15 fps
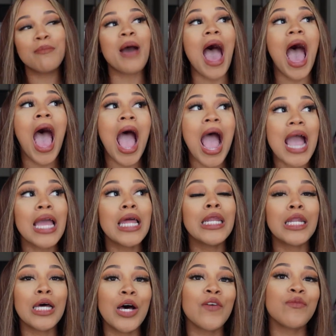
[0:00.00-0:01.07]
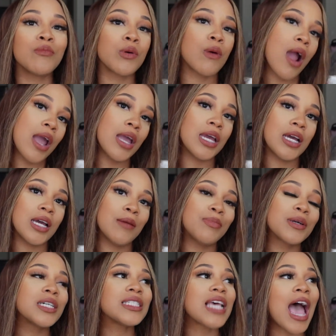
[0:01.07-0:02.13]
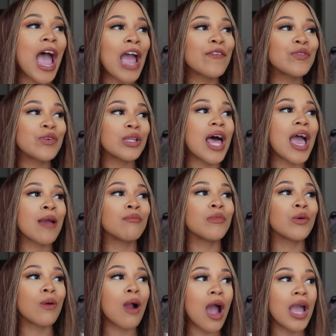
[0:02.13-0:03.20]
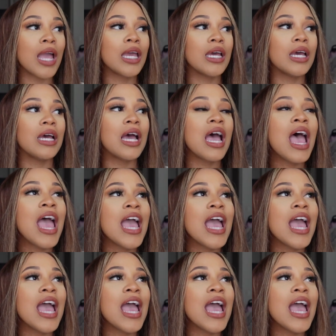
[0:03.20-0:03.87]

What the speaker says: But I love Mariah because I feel like Mariah,